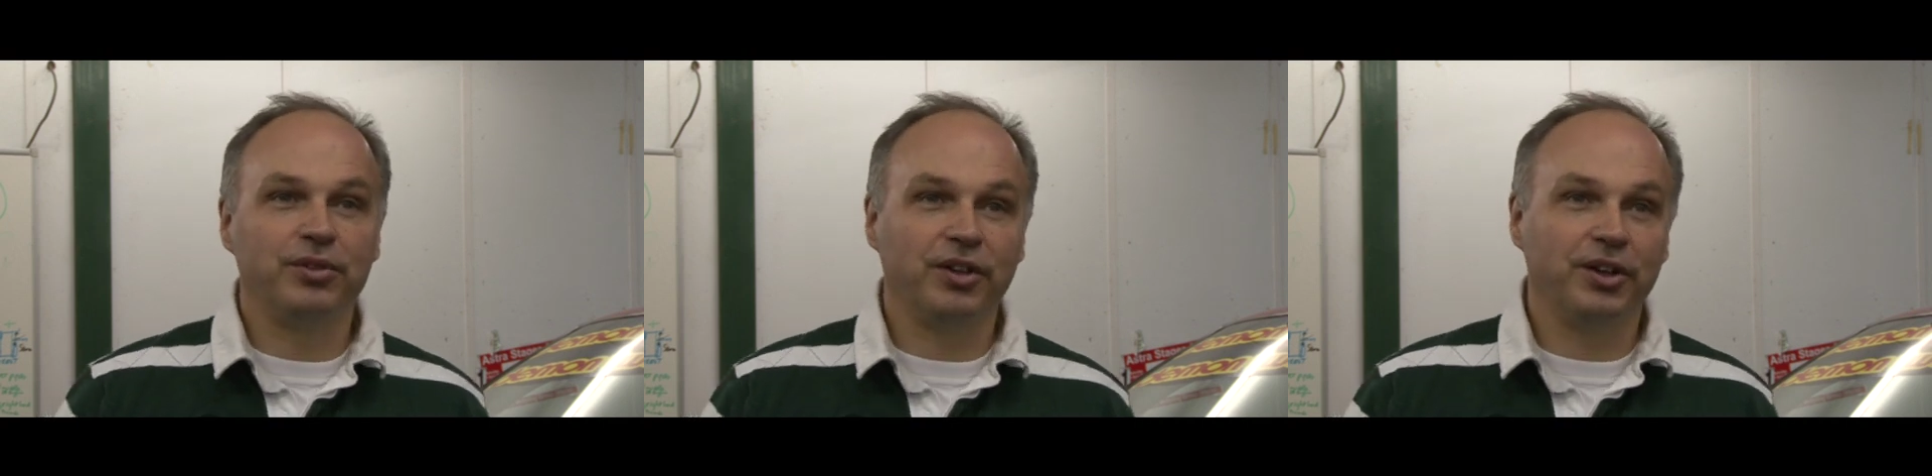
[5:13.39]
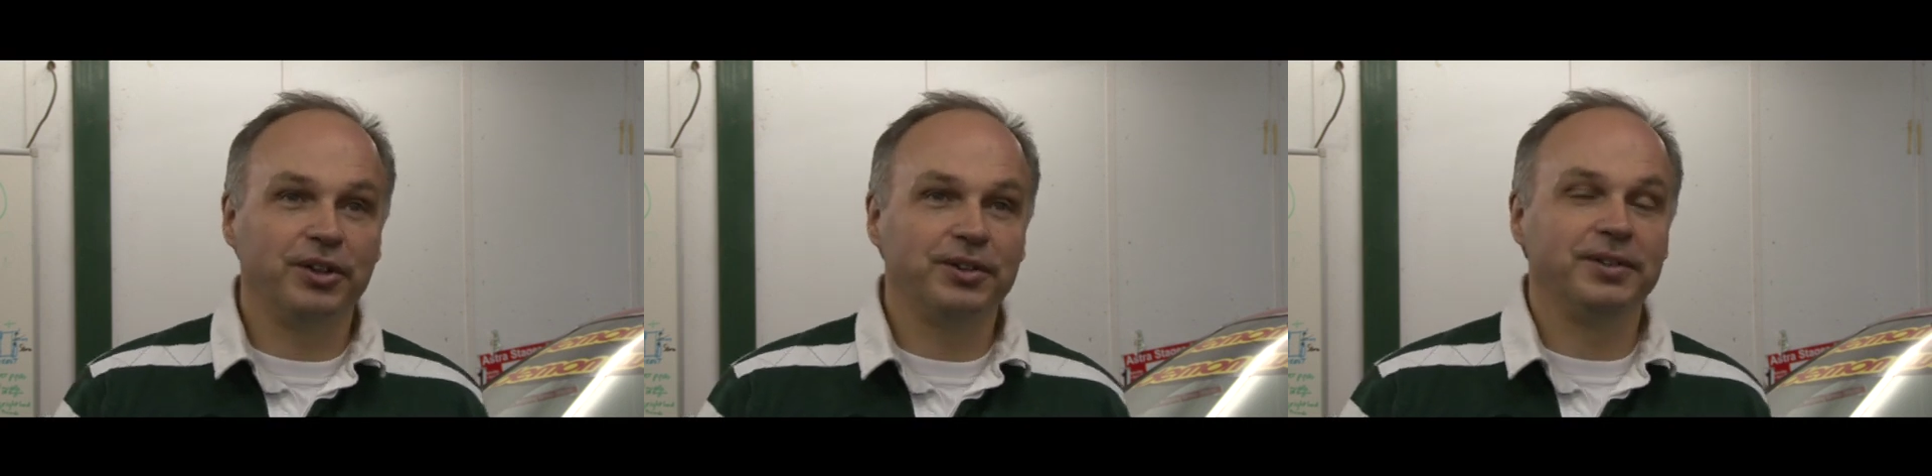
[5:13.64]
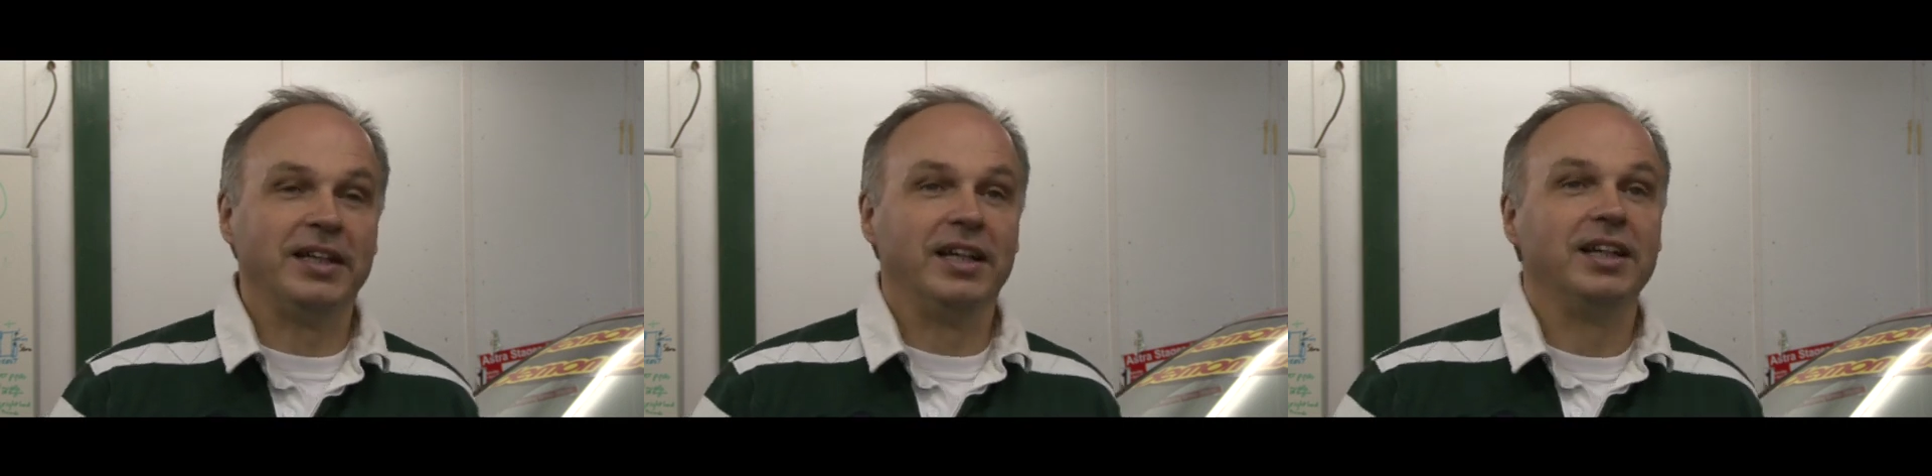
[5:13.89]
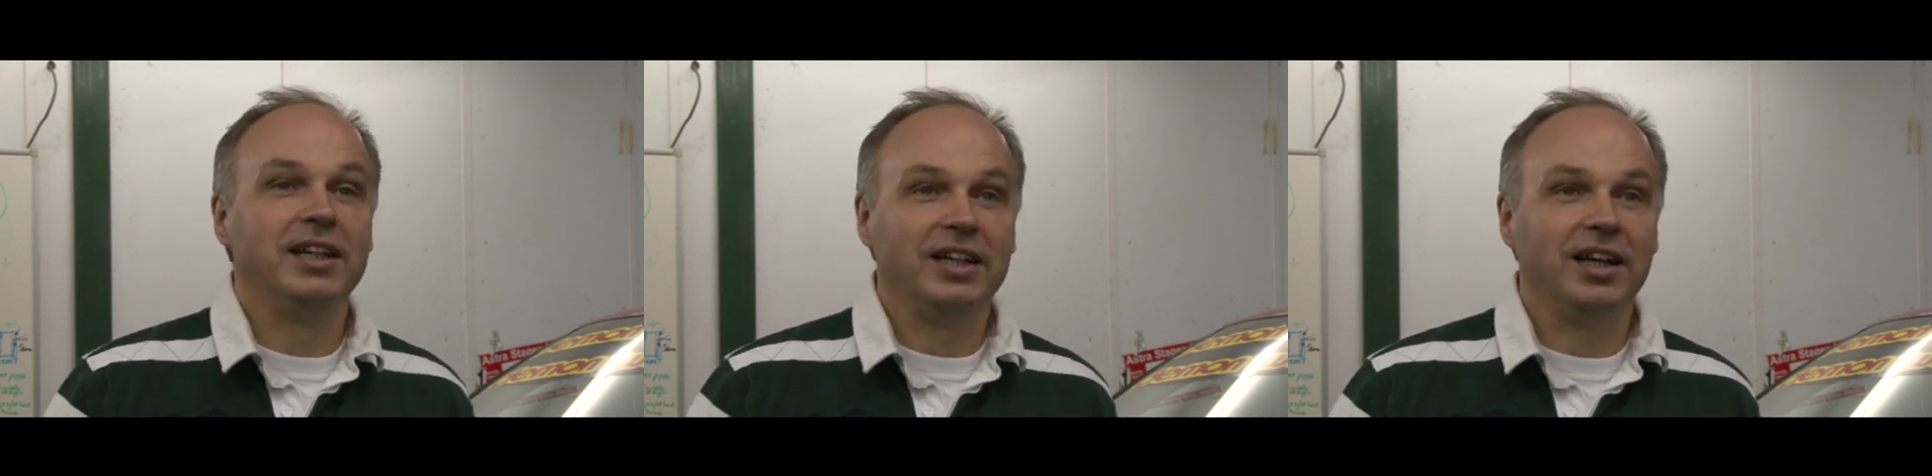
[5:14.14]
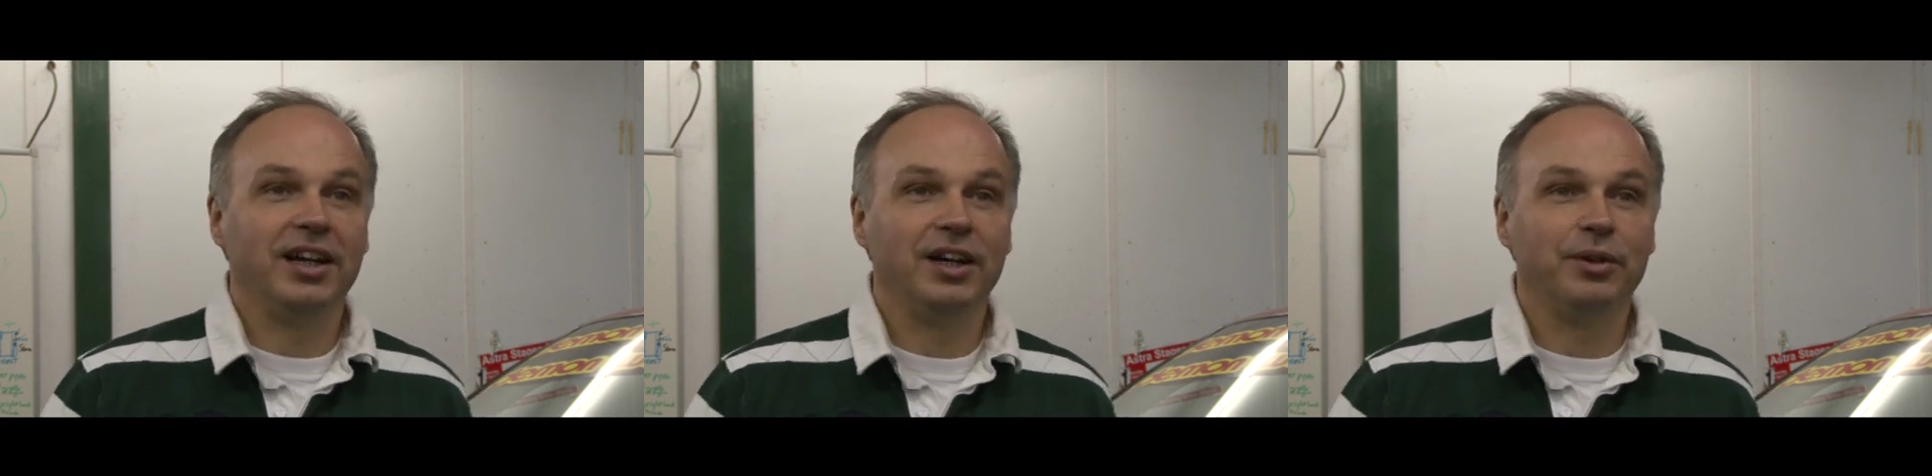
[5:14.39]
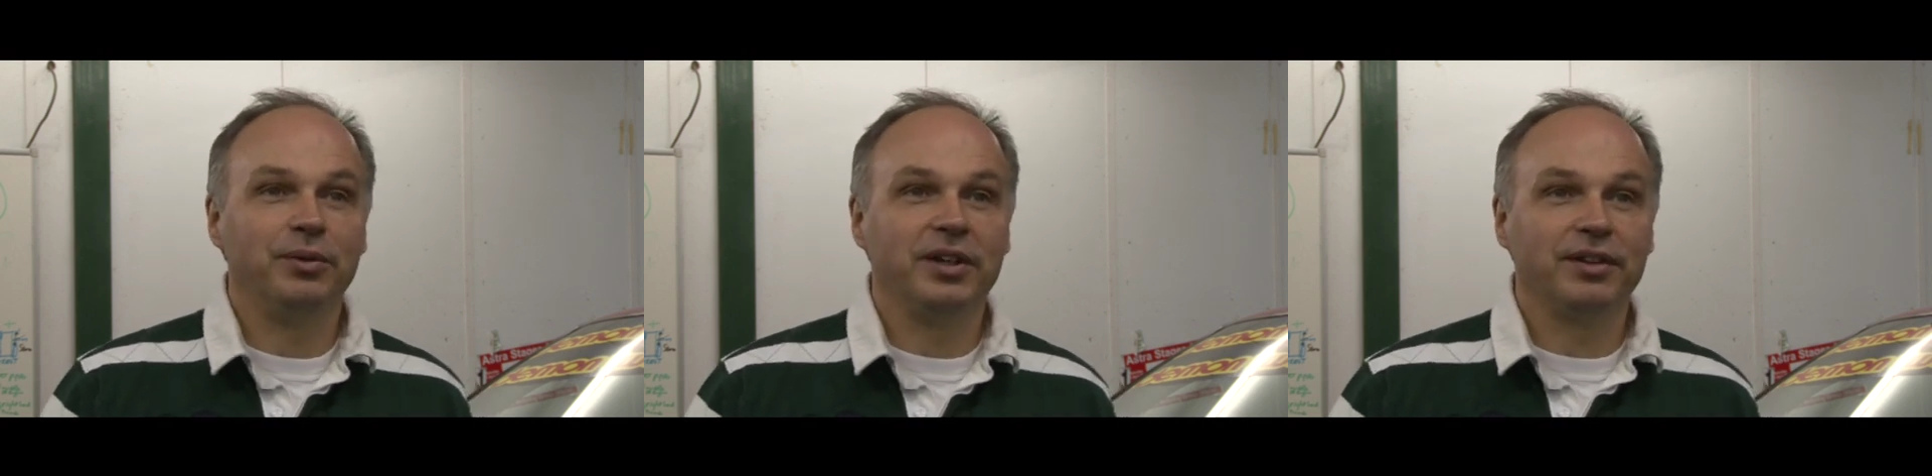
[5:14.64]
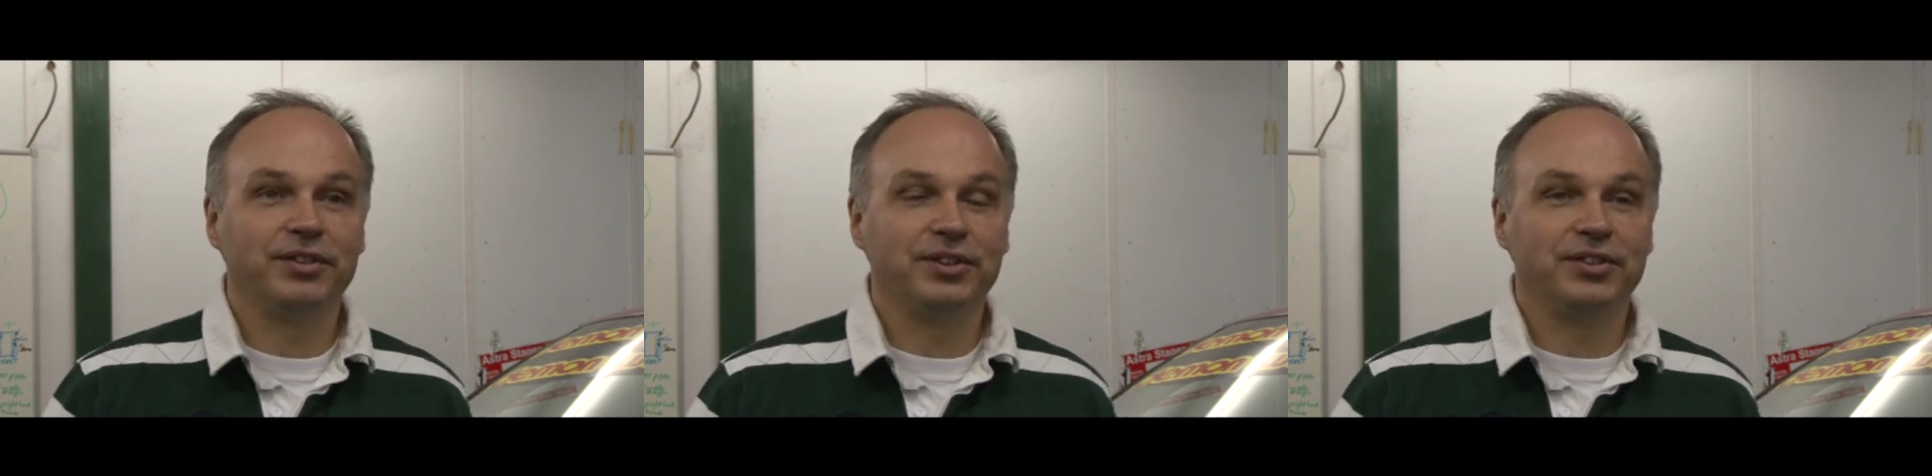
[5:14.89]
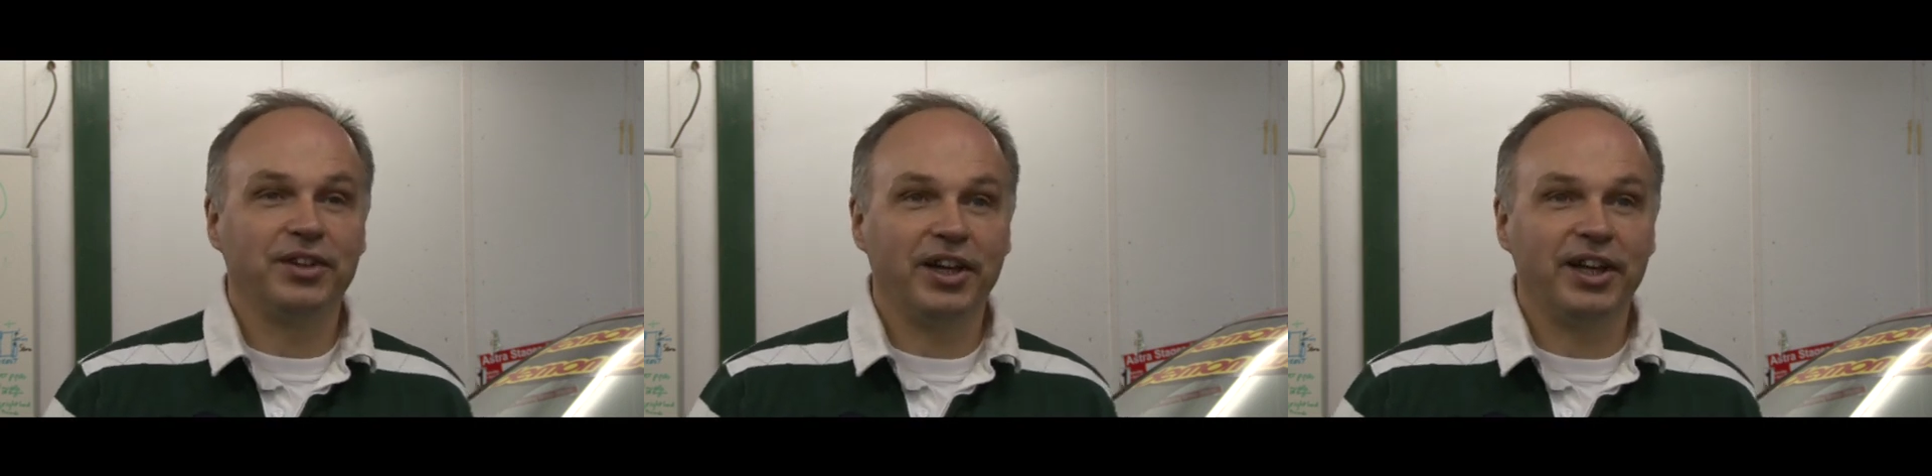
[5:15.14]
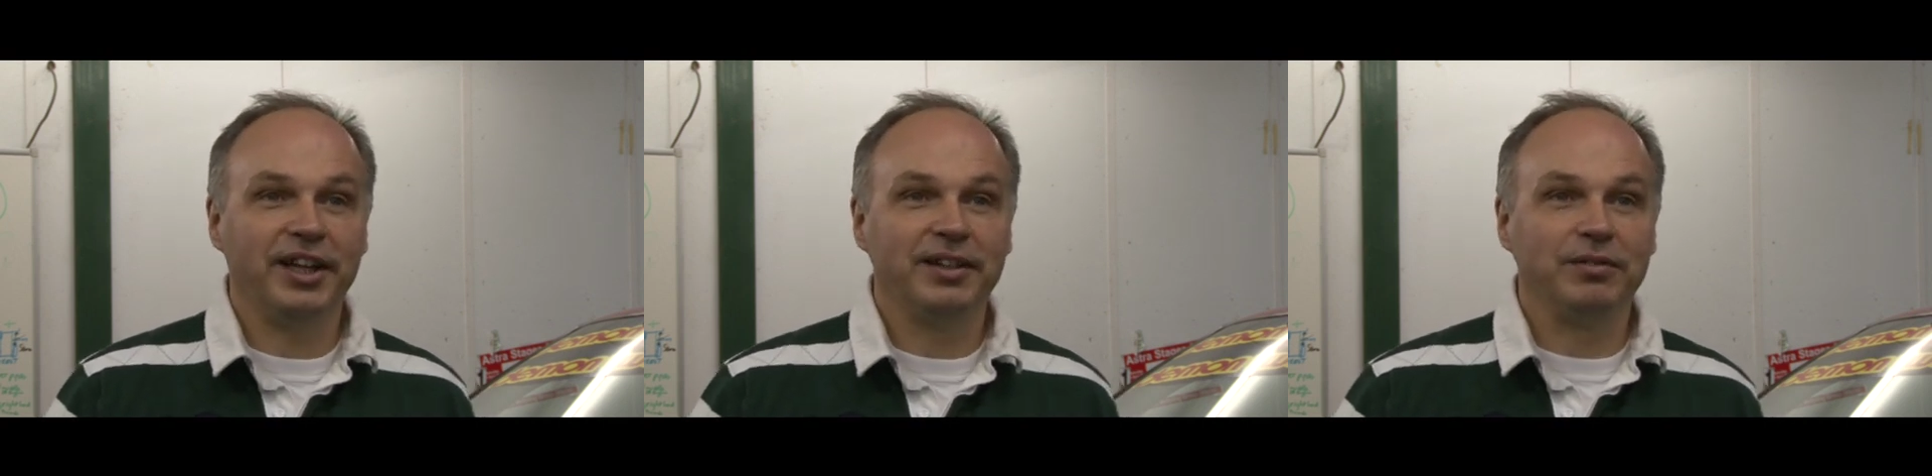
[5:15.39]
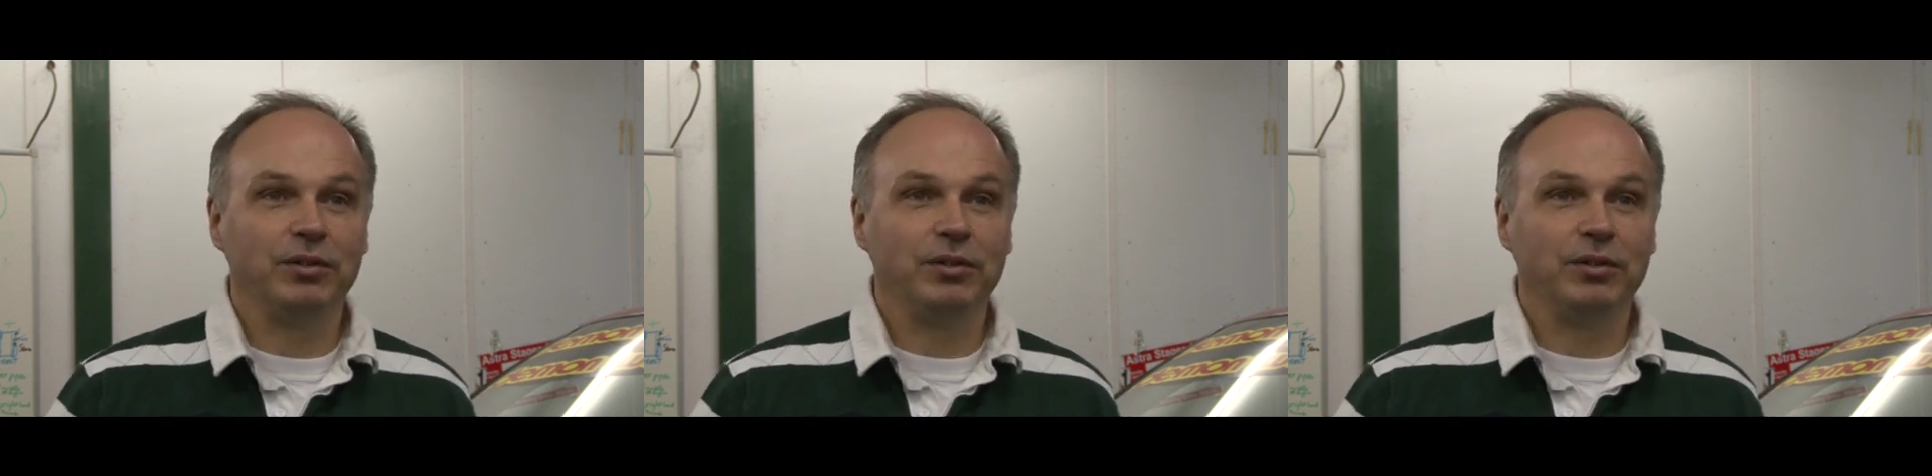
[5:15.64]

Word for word: so uh, we have to stay